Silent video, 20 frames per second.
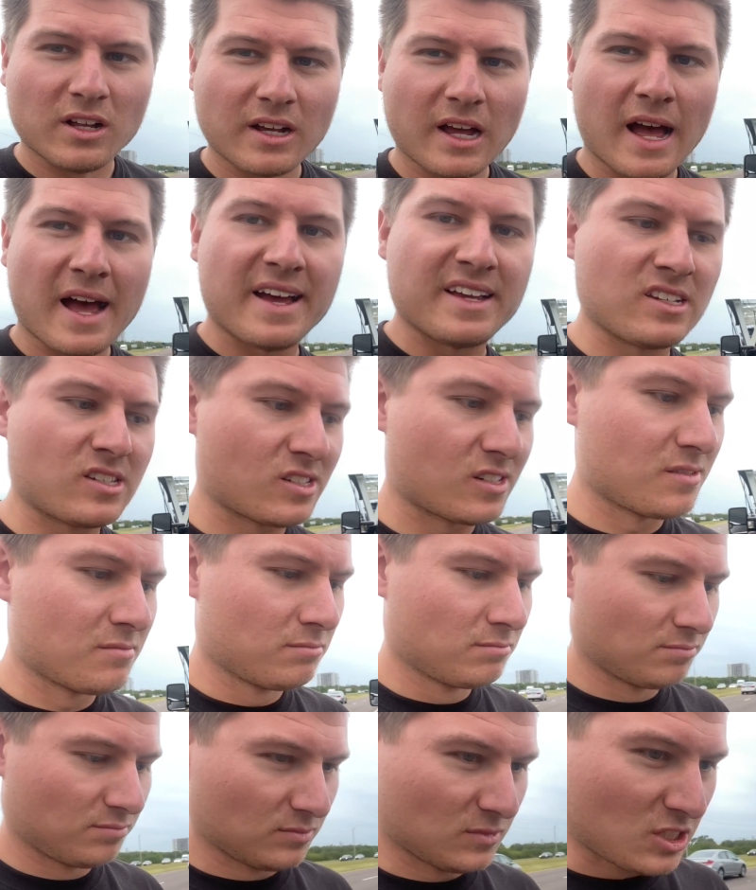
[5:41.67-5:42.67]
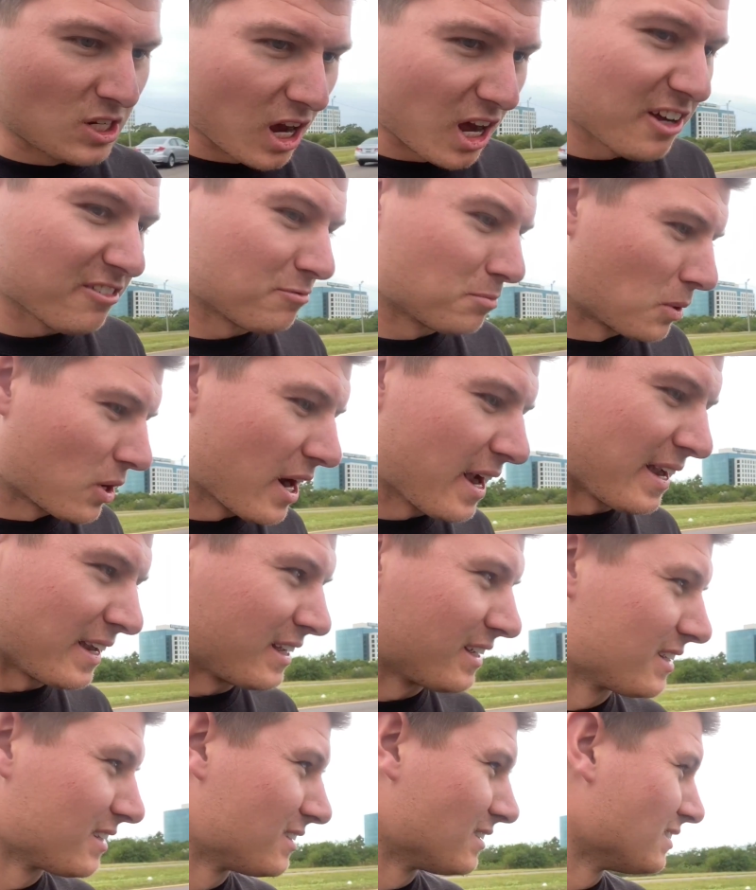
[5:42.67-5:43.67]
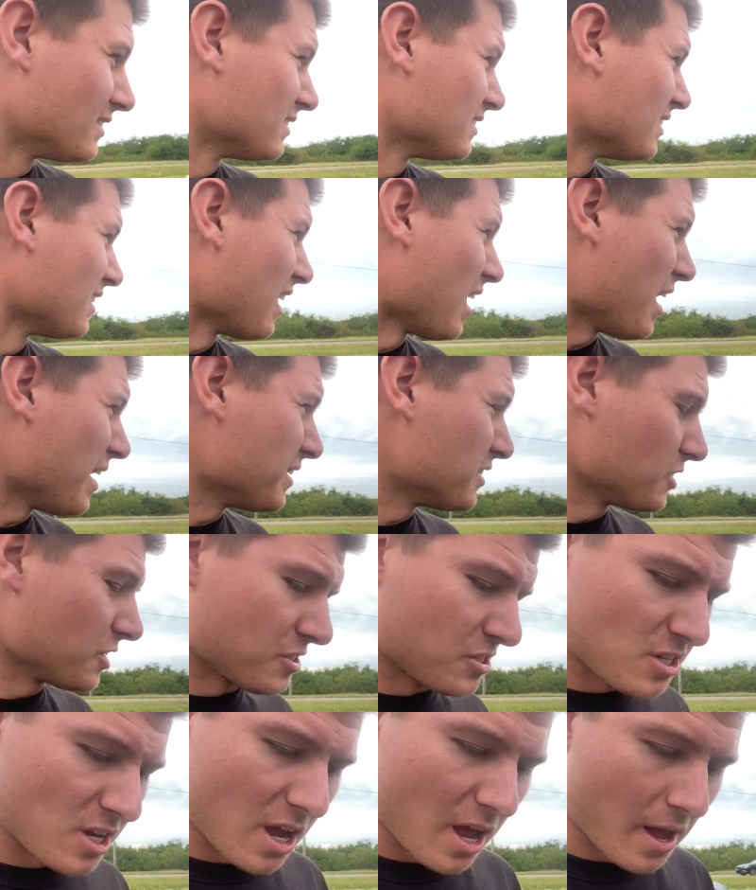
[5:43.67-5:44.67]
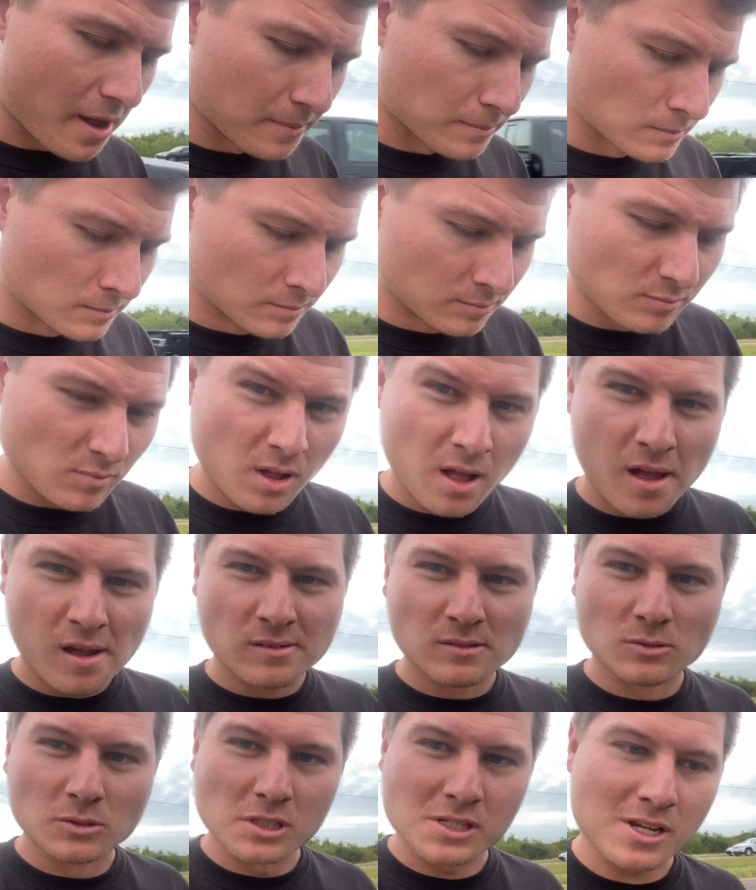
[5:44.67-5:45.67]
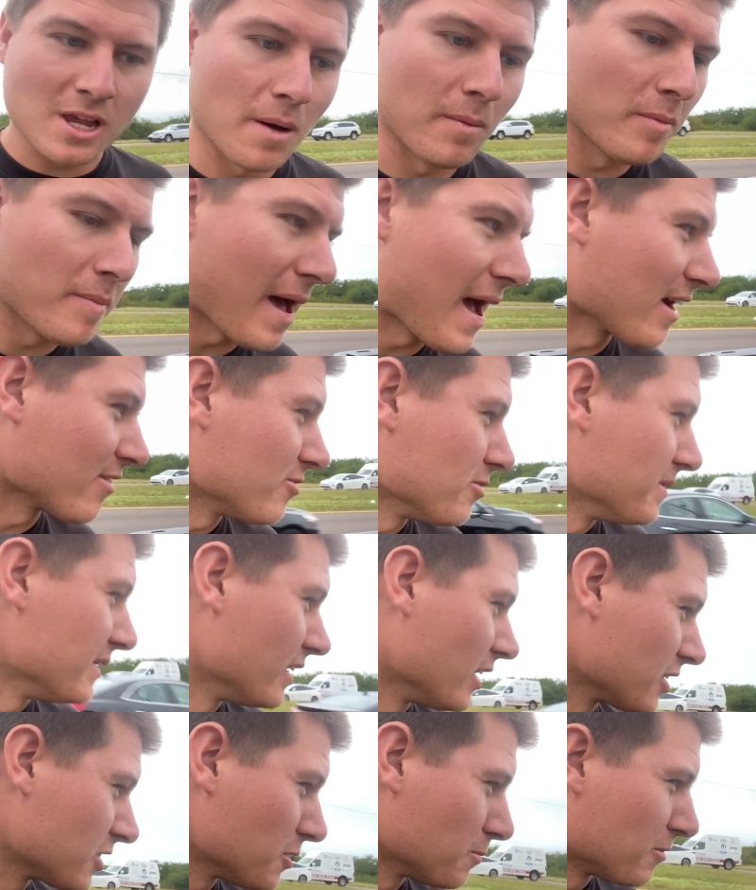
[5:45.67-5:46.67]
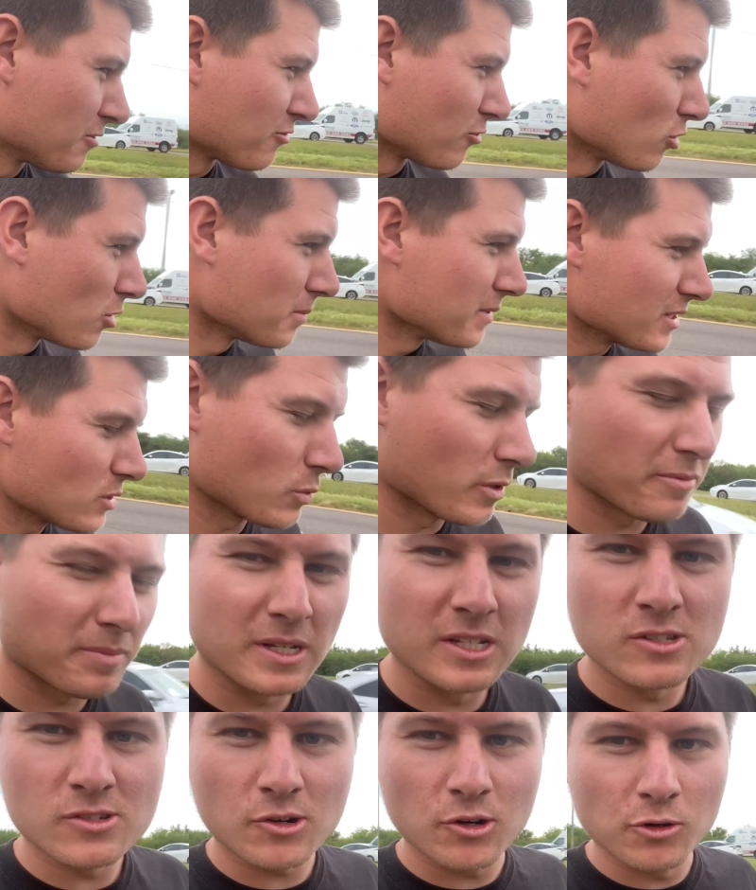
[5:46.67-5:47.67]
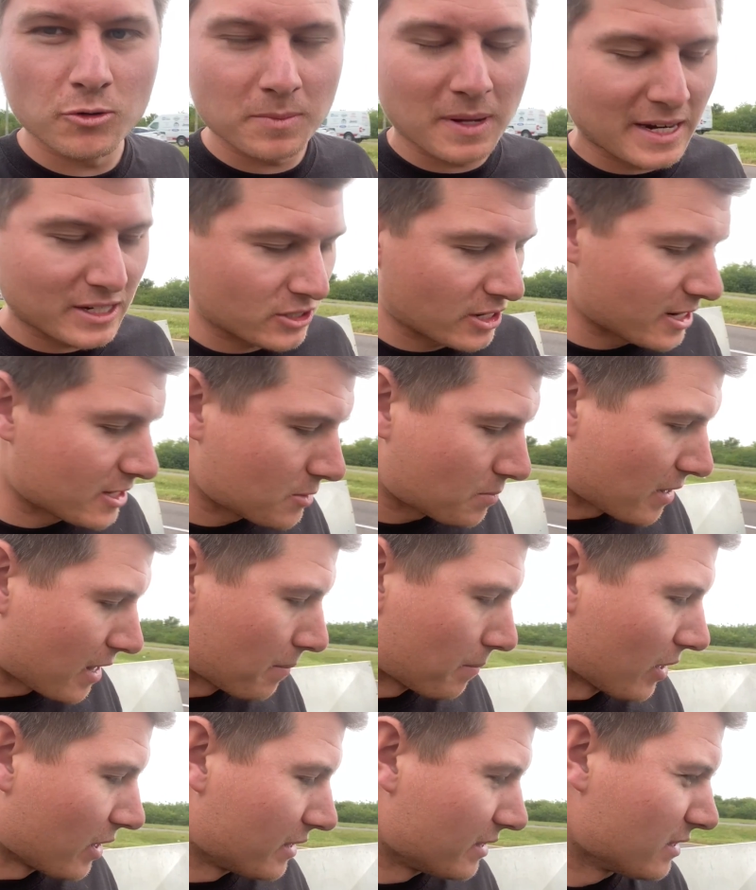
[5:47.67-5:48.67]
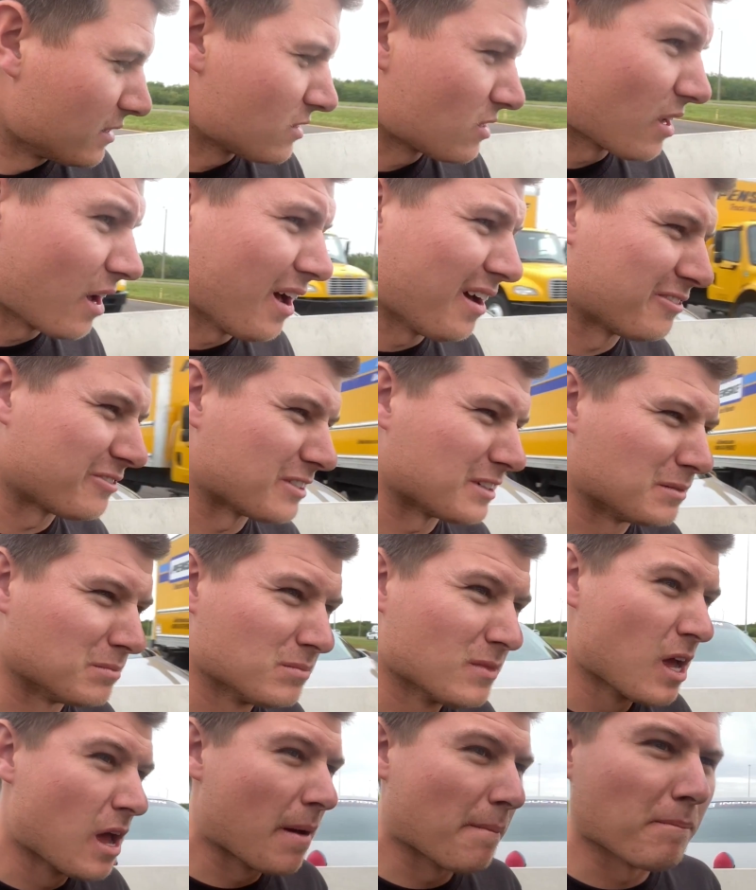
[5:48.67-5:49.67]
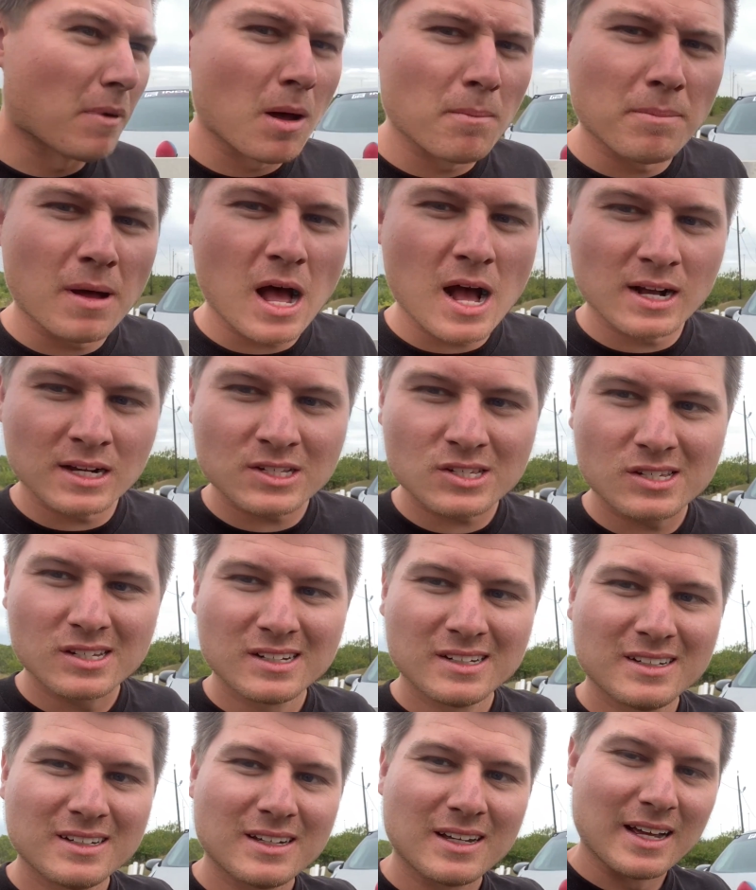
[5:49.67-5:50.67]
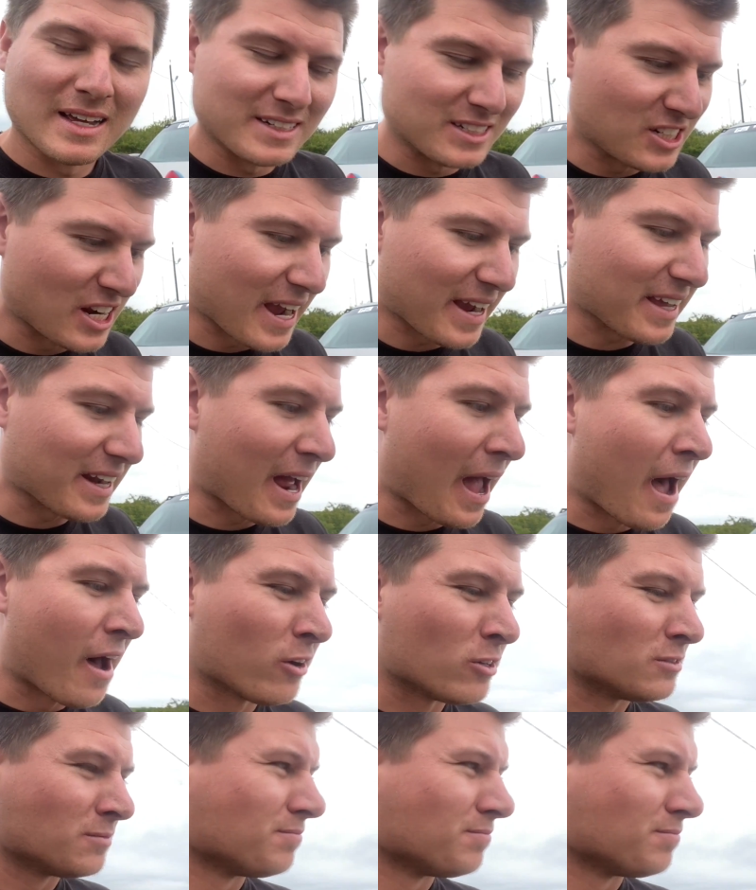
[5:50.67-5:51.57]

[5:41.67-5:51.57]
guys. Tough break. I just um, was coming back from induction performance. We've been screwing my trans brake button and stuff and bump box. And check it out.